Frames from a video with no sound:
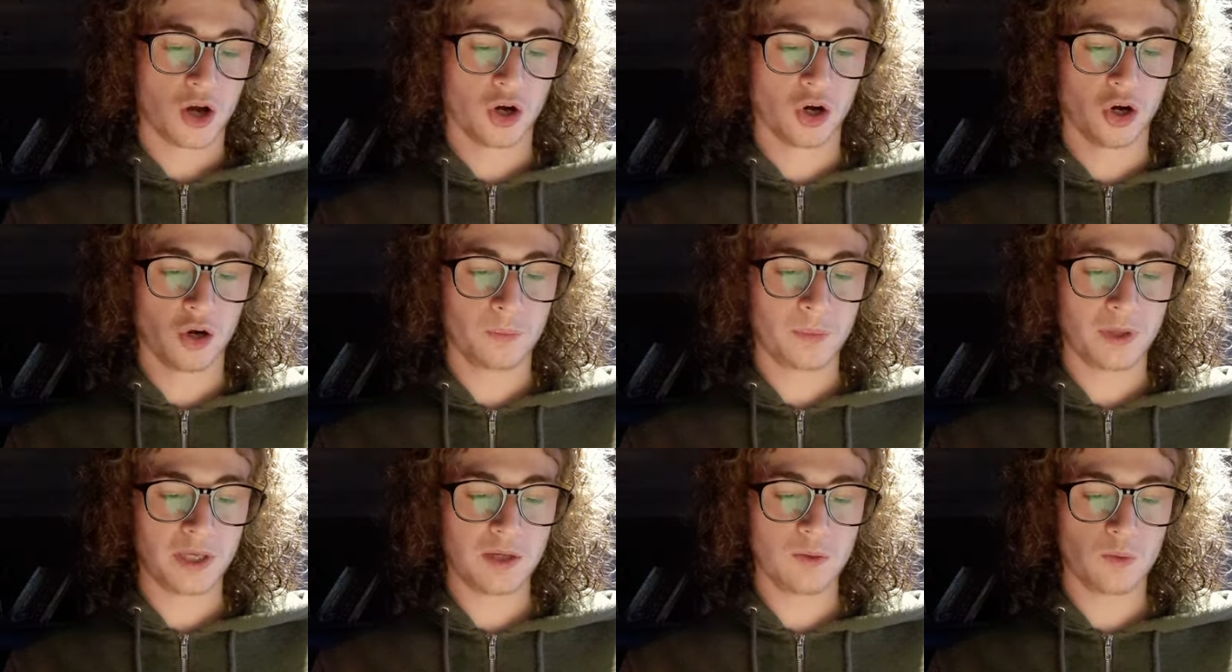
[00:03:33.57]

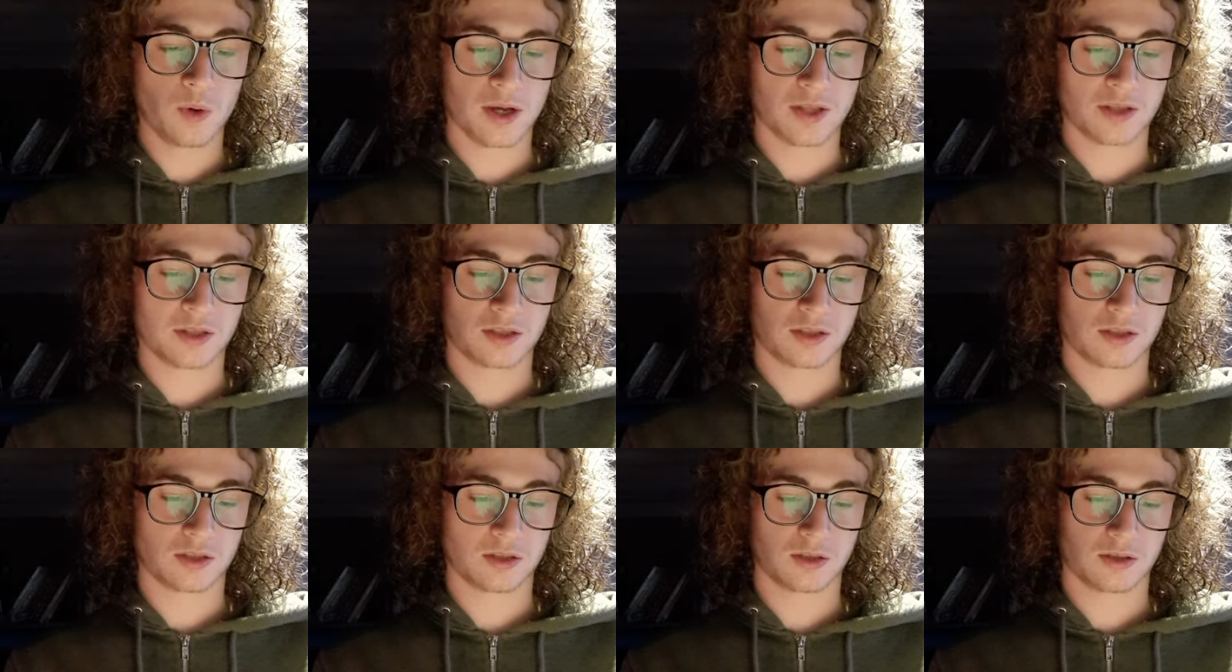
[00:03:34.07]
Up he
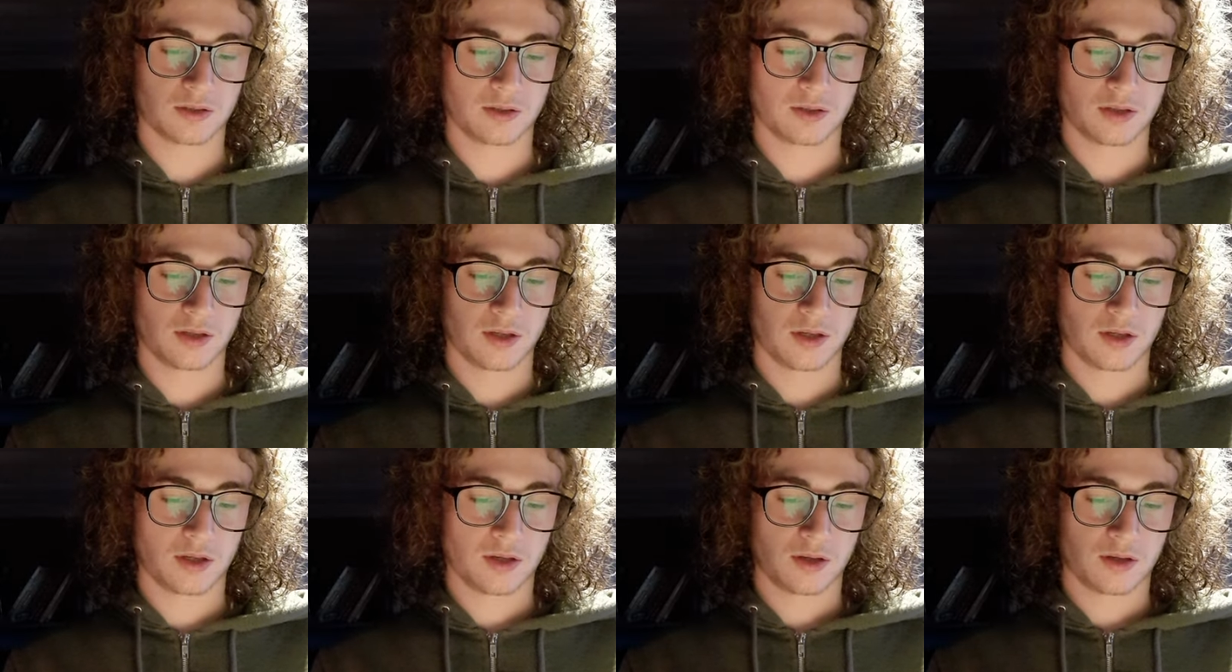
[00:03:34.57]
went,
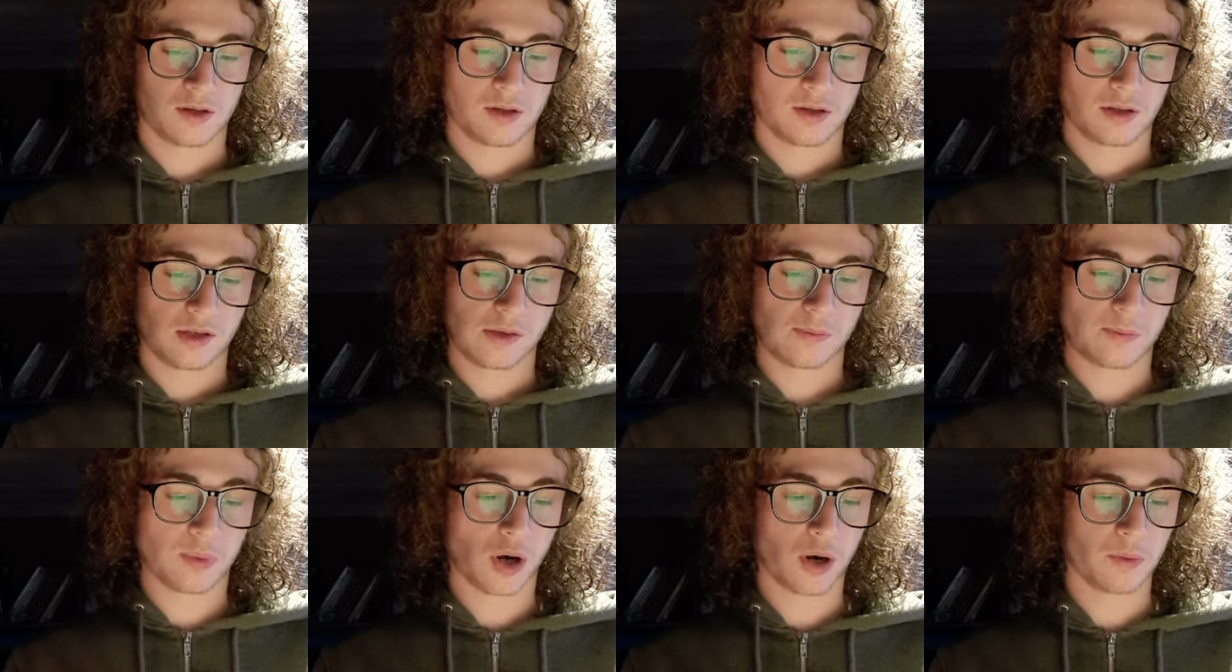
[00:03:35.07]

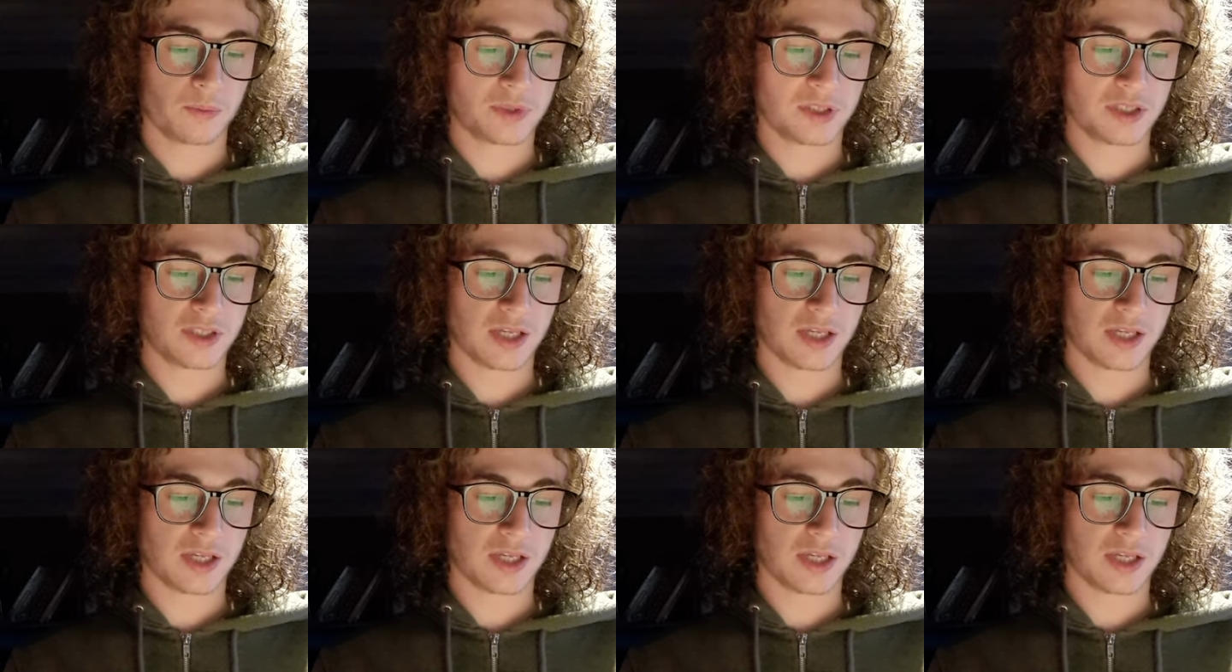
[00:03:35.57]
popped